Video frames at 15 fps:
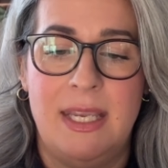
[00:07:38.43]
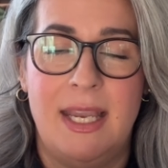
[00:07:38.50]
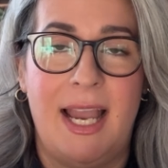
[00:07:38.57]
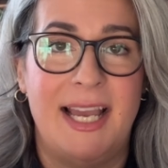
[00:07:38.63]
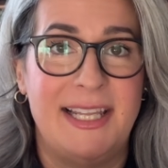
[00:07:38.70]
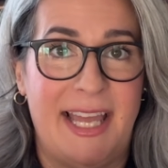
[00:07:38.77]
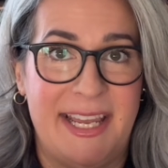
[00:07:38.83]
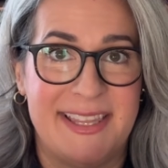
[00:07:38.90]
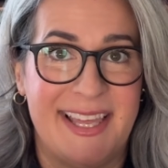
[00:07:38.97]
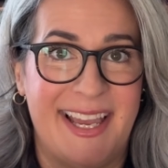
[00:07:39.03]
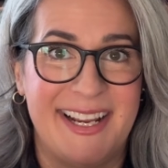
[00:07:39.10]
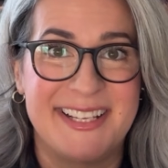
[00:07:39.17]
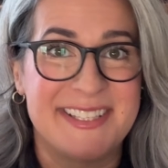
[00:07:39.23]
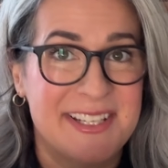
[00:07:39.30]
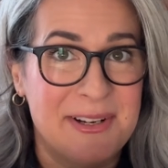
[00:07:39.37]
I like that
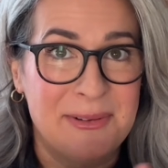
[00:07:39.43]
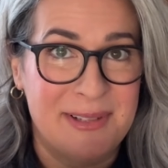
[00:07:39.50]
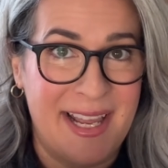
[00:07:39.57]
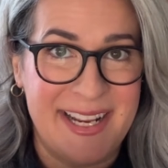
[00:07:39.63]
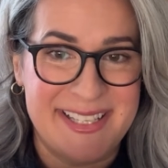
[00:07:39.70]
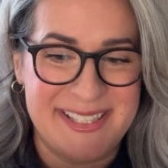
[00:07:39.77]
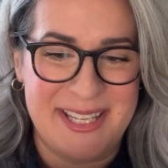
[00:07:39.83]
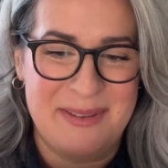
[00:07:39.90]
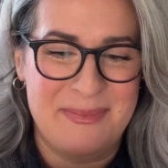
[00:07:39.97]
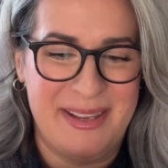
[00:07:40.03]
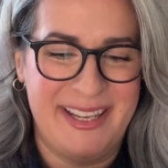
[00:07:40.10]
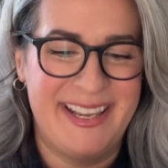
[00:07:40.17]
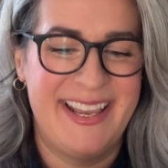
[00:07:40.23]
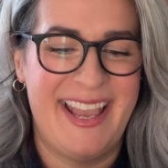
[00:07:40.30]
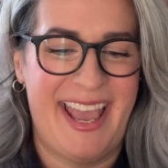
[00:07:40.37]
because I don't like
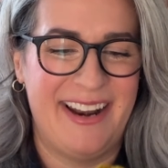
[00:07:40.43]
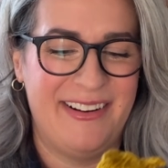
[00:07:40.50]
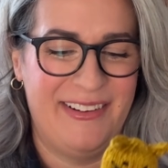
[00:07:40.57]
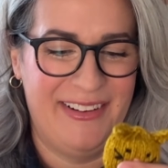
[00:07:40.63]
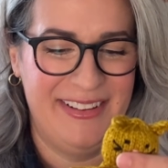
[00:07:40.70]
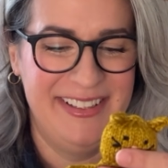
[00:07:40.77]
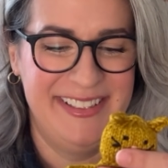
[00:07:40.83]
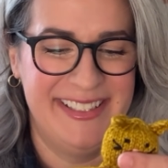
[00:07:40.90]
seaming at all.